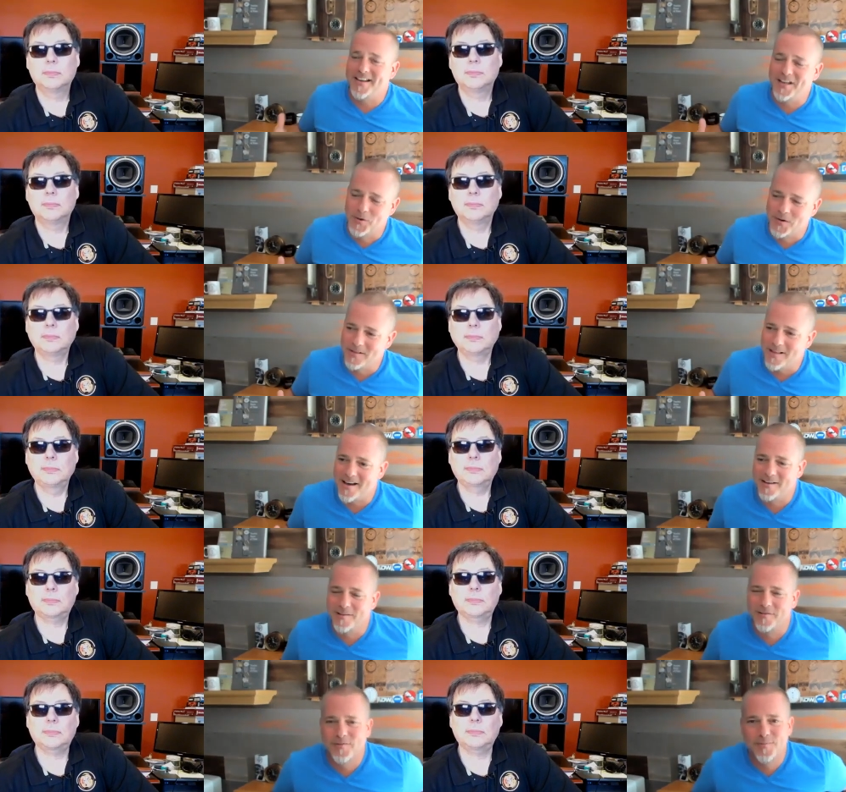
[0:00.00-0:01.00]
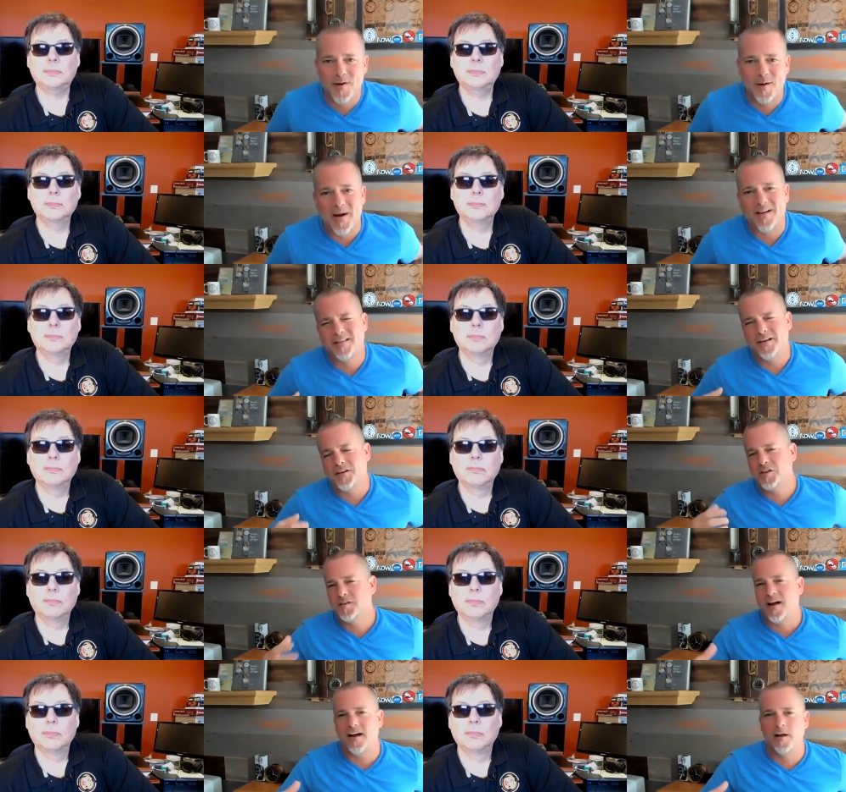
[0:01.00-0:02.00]
Speaker 1: hear a lot of about their
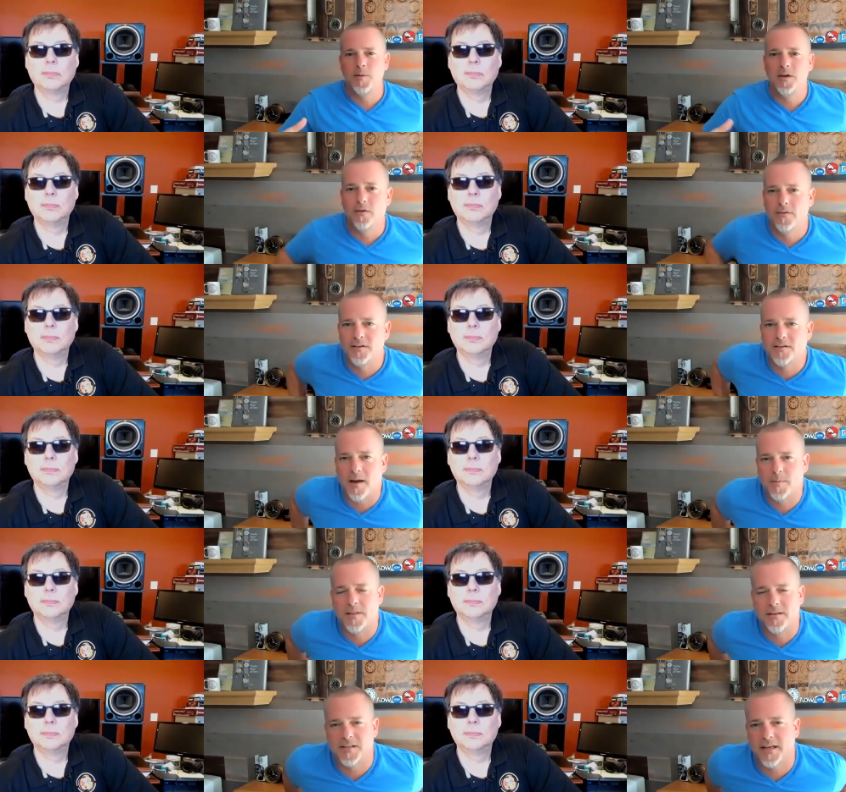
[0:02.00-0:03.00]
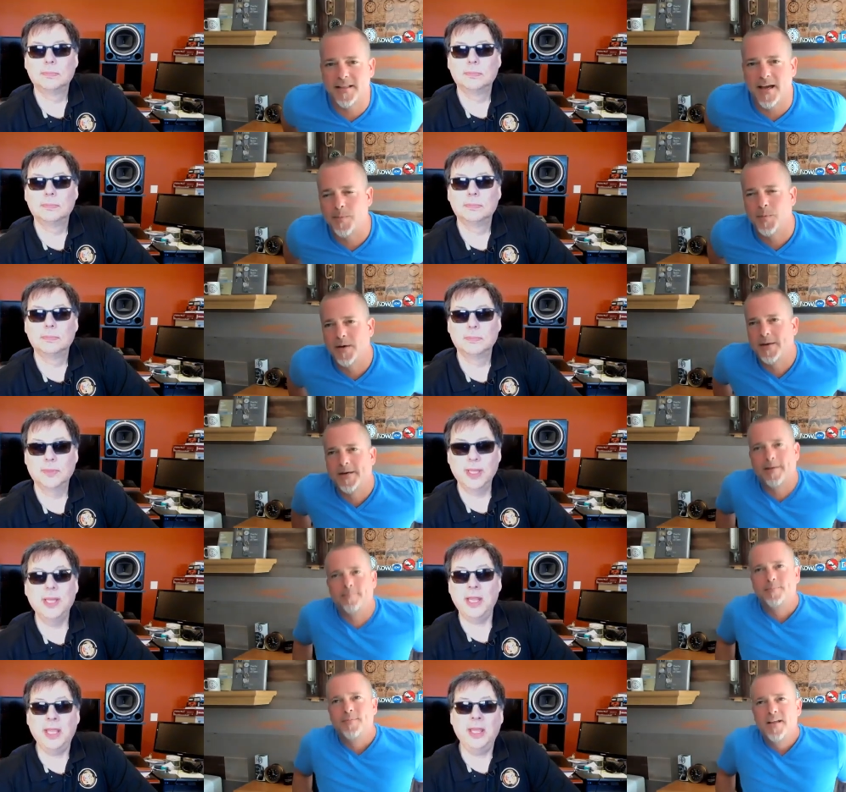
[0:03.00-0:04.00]
style being over the top and things like that. But it uh,
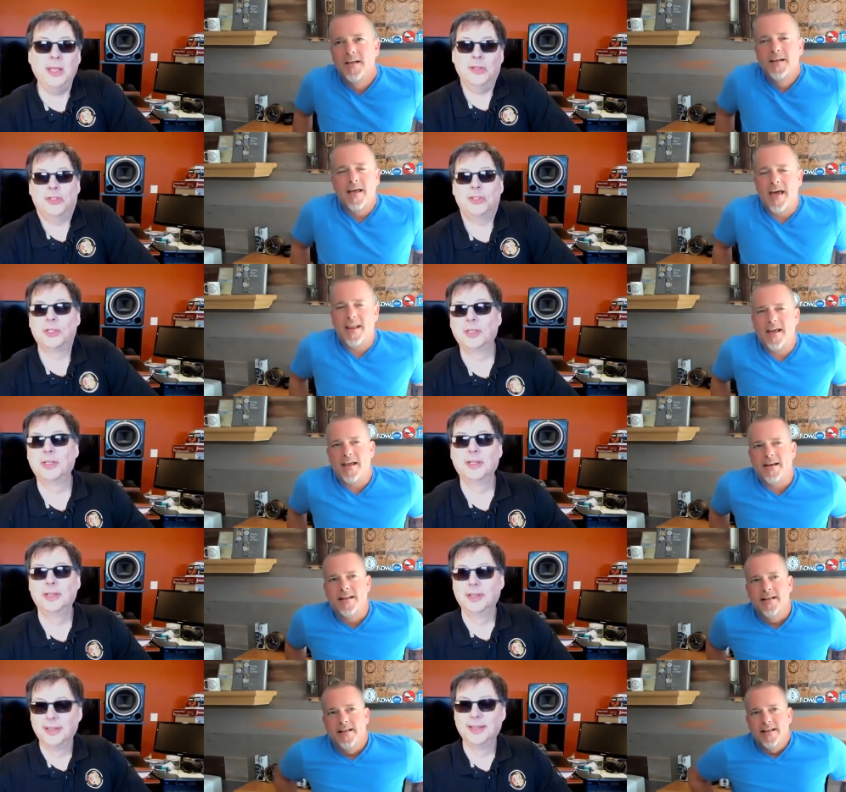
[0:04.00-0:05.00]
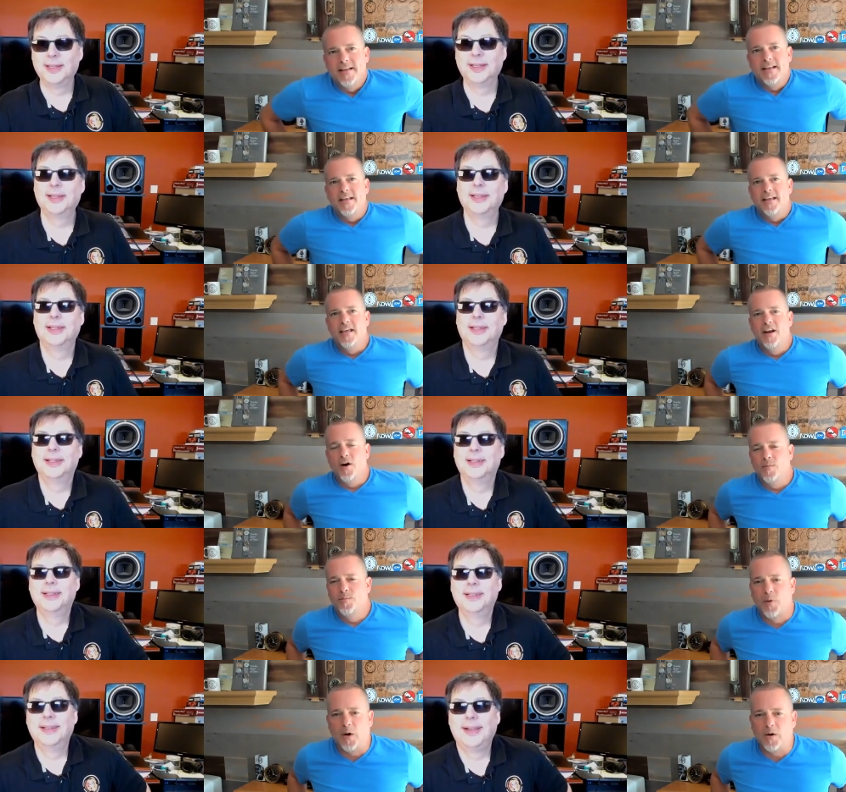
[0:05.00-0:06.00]
is, uh, And and you know,
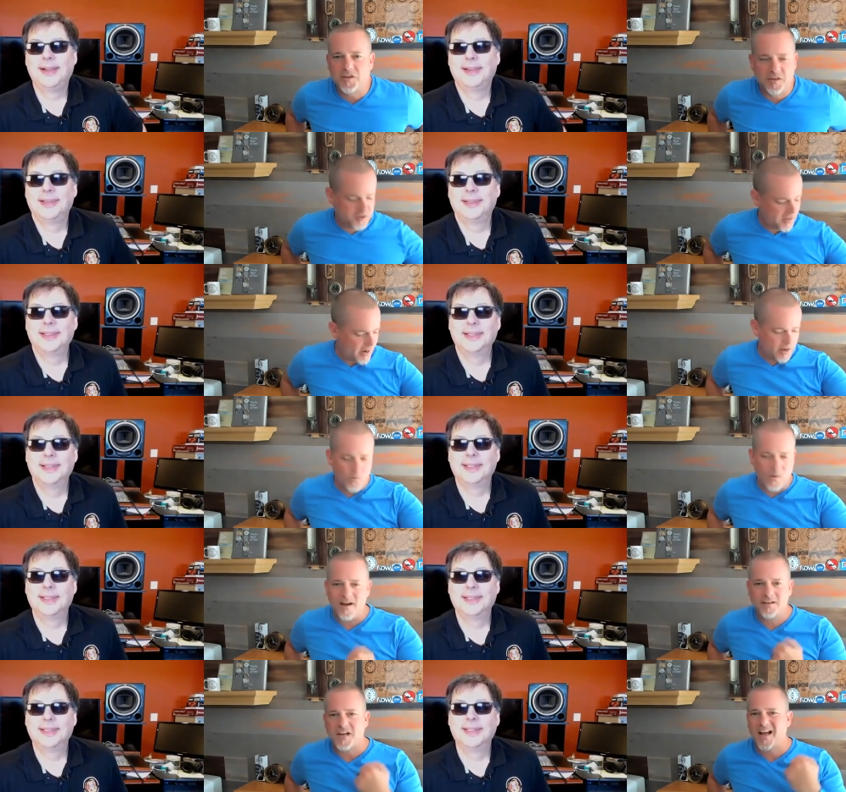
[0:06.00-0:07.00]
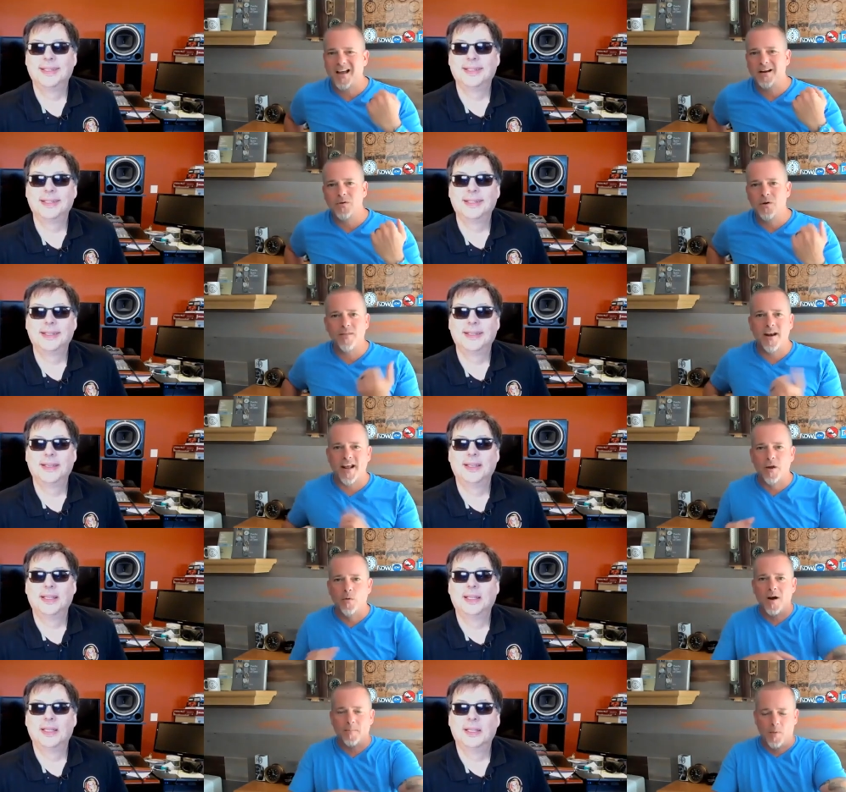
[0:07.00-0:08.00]
personal style wise, I don't know that I could
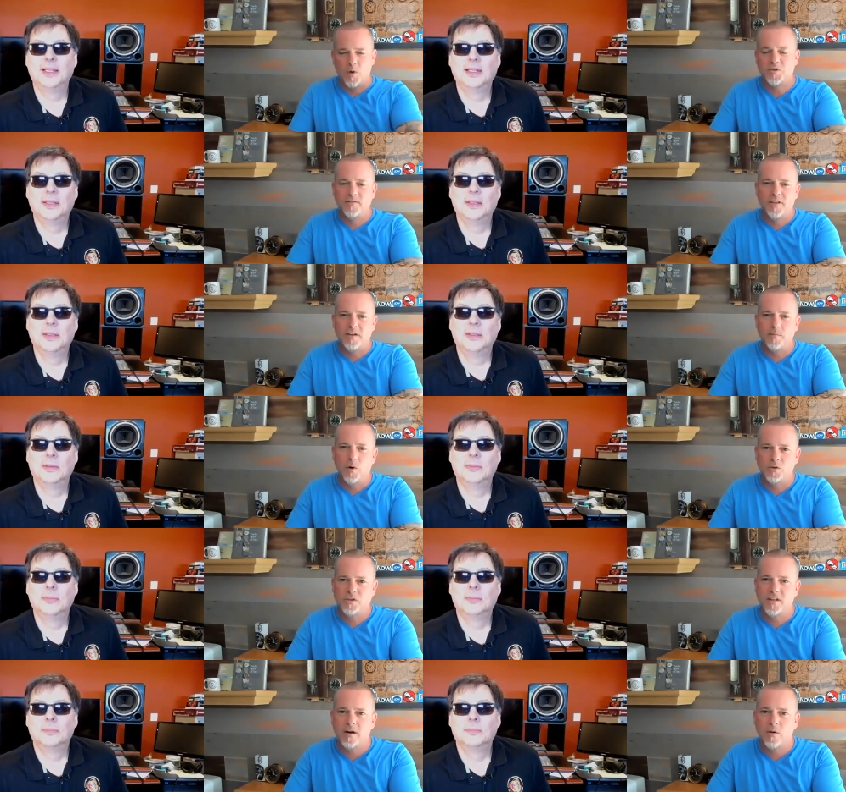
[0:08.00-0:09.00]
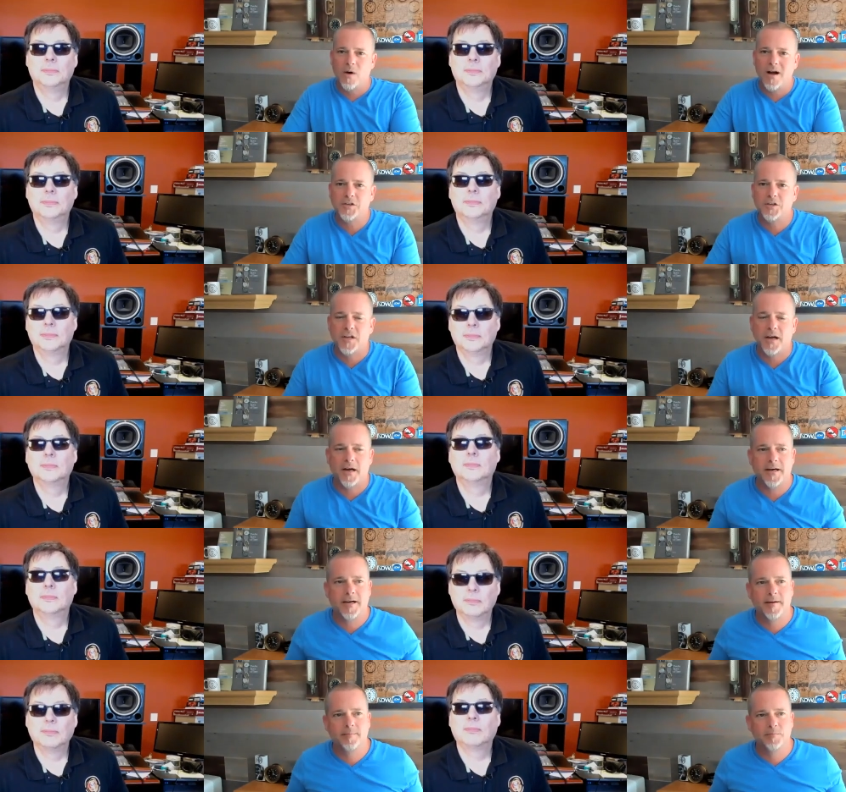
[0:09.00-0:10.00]
wear most of the most of their watches,
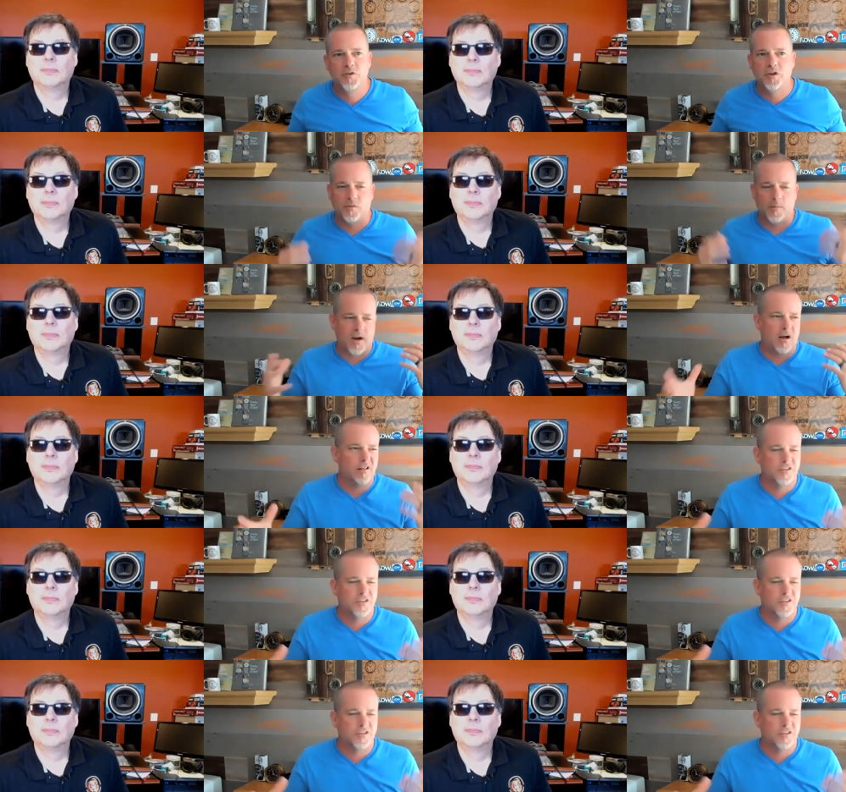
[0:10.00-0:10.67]
um, just from a color